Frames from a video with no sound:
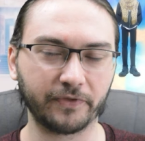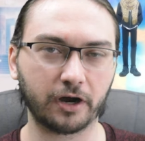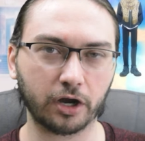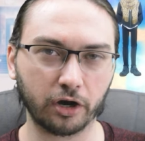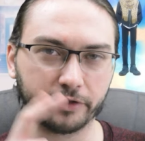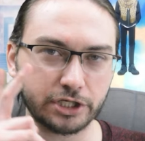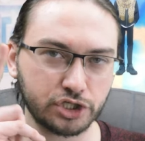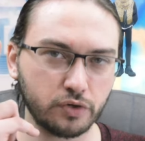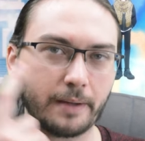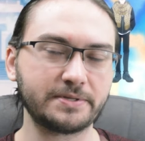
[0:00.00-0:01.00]
There are currently
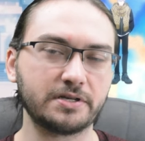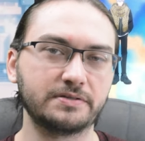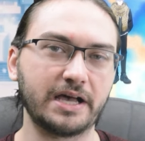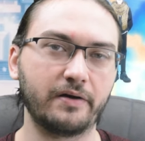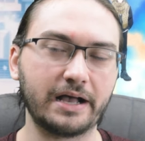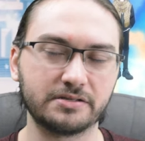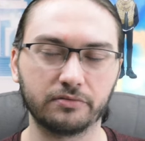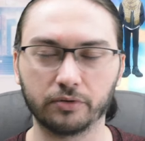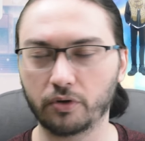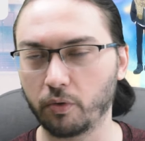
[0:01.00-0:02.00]
two episodes out as of
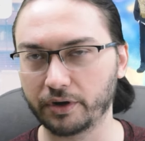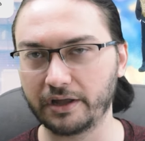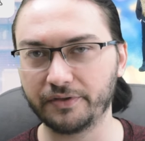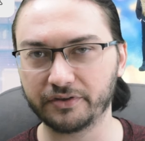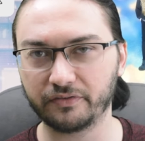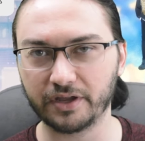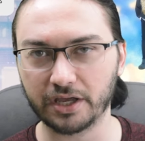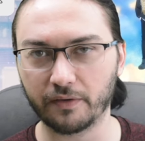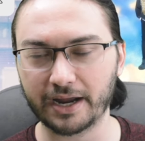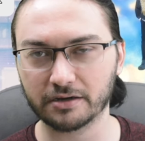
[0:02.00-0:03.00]
the recording of this
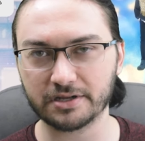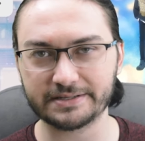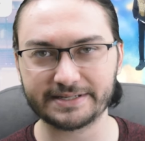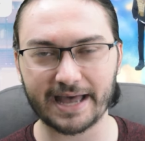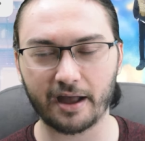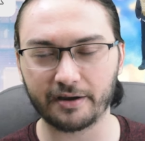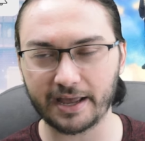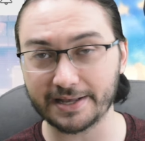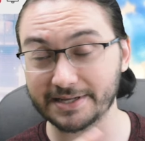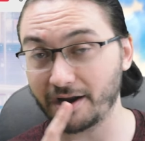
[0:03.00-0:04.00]
video. It airs on
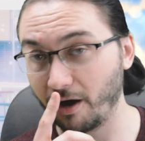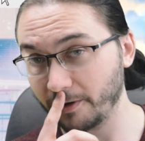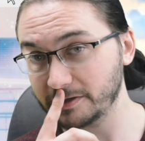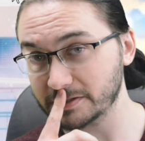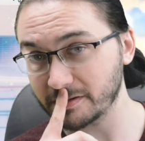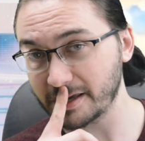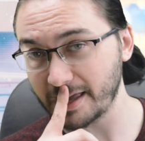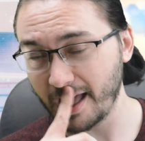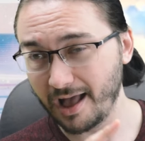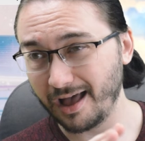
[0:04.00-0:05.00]
Saturdays, and honestly,
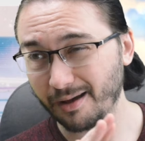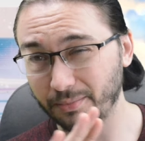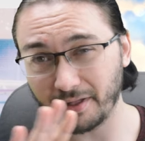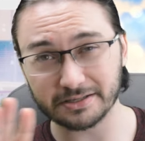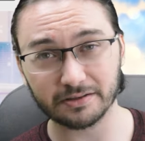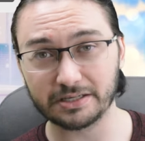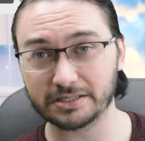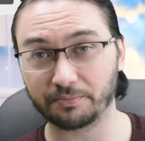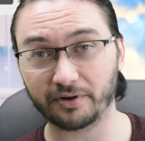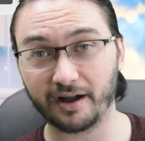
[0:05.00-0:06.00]
pleasantly
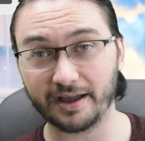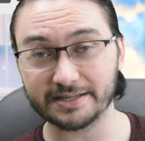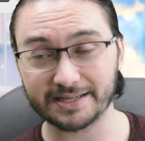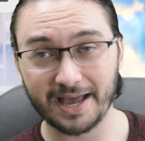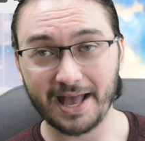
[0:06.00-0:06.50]
surprised.